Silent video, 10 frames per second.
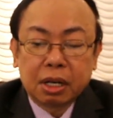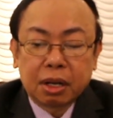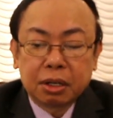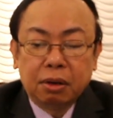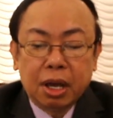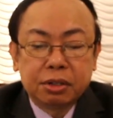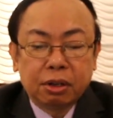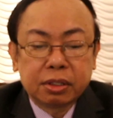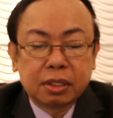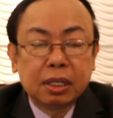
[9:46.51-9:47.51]
and
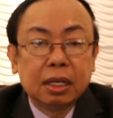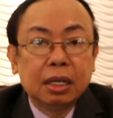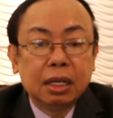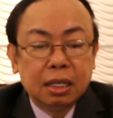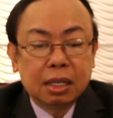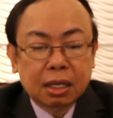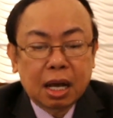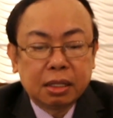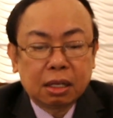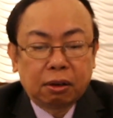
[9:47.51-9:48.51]
regulations in the
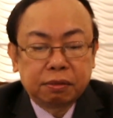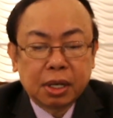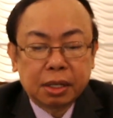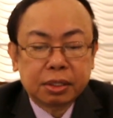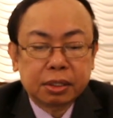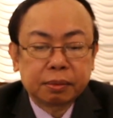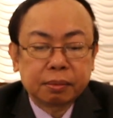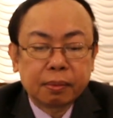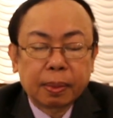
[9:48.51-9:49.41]
conduct of such,